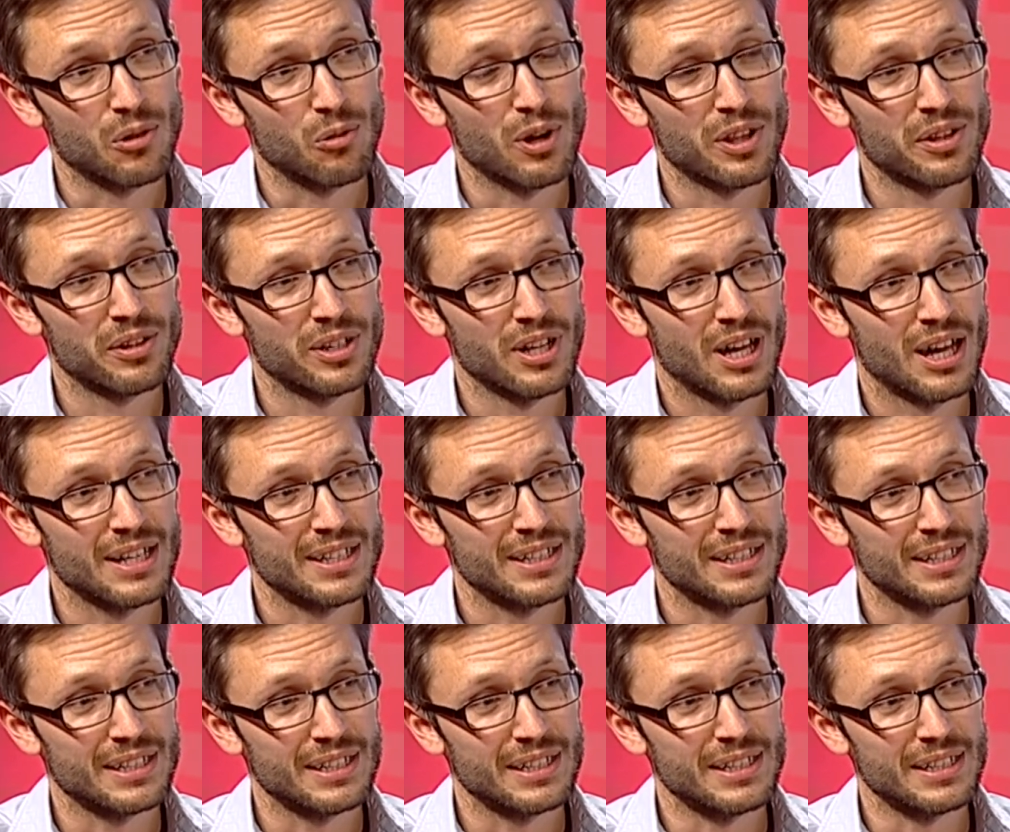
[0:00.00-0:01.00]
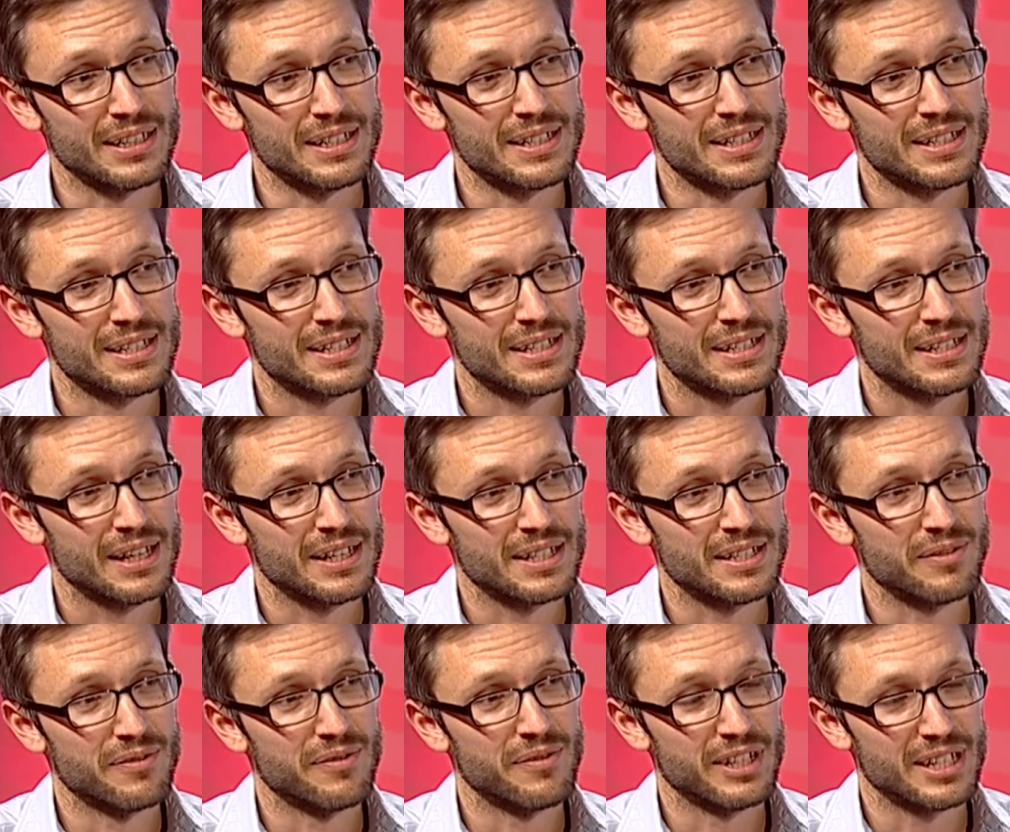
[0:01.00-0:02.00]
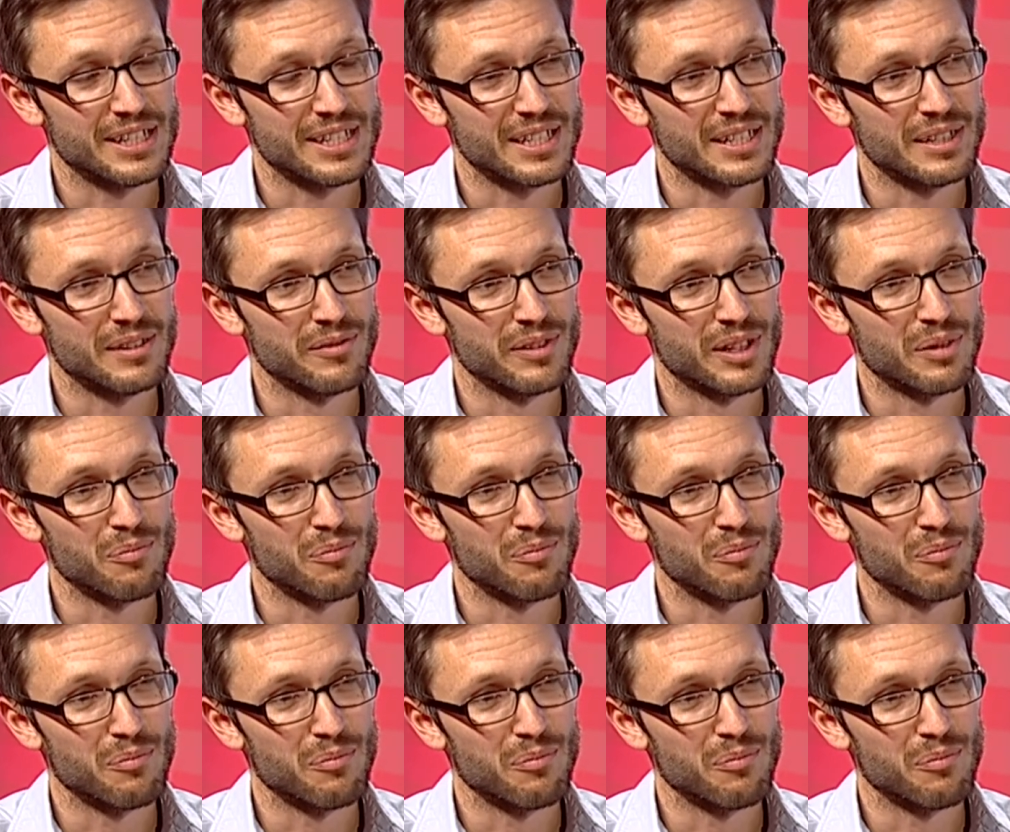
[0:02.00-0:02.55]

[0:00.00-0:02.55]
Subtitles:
Whether or not it is a definitive